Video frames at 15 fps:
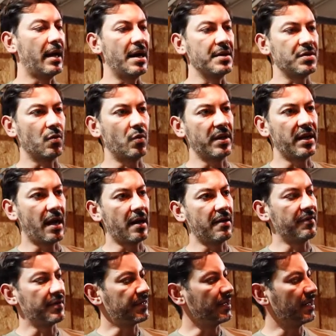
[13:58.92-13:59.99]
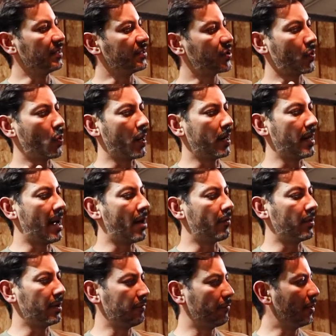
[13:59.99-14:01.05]
So we got everything squared
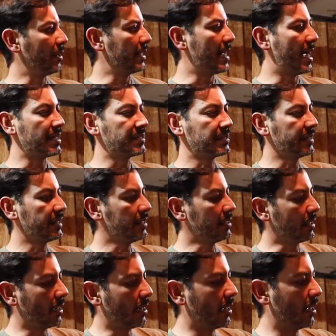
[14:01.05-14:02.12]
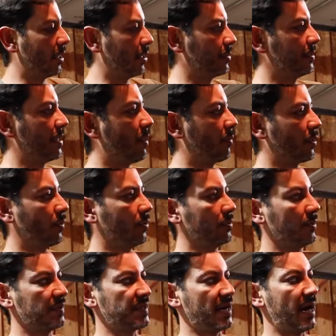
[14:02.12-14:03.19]
out really nicely. Now we're going
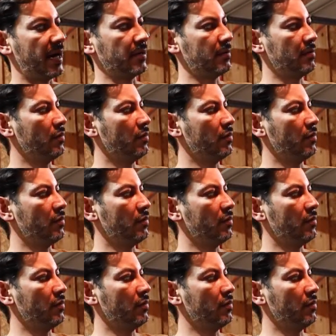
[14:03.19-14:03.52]
to decide